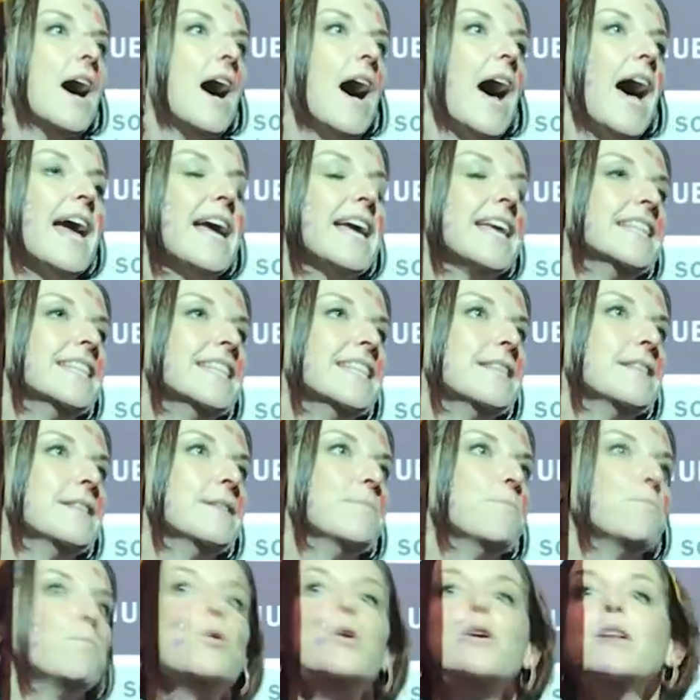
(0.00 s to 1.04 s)
I
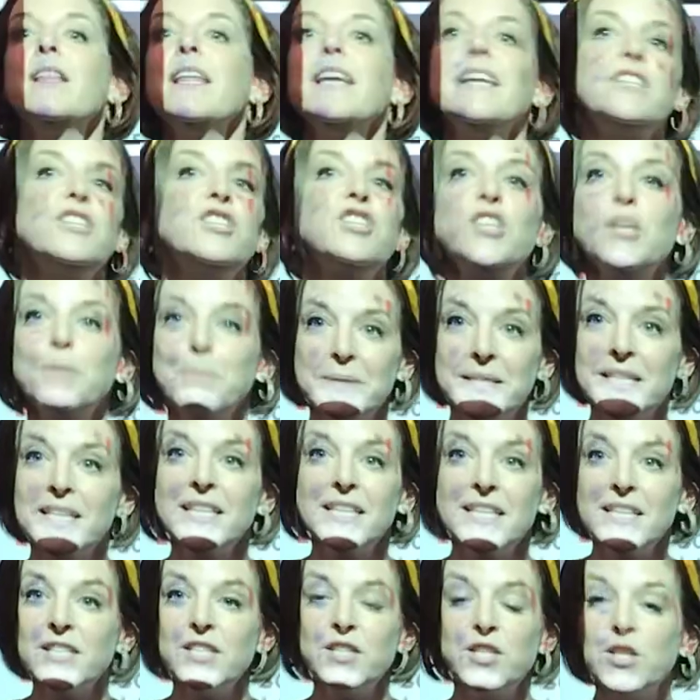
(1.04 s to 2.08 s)
can put like chips in
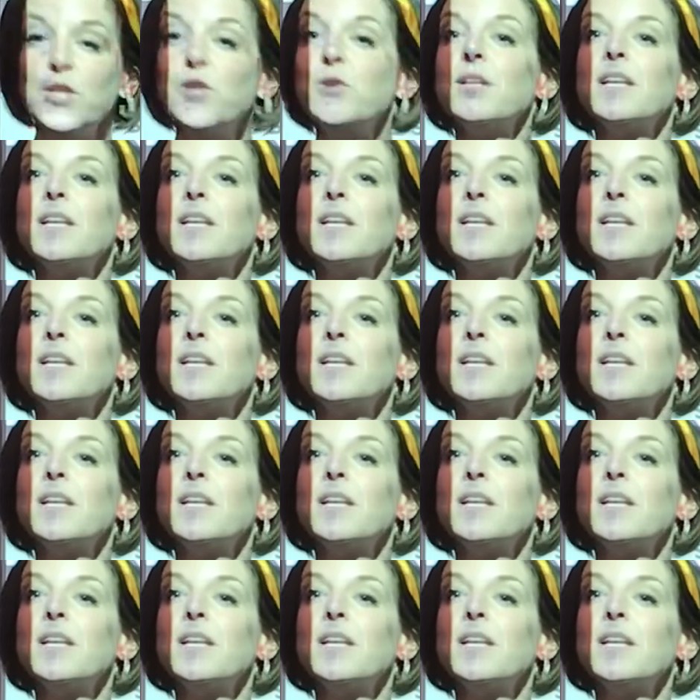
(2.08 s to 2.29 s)
this too,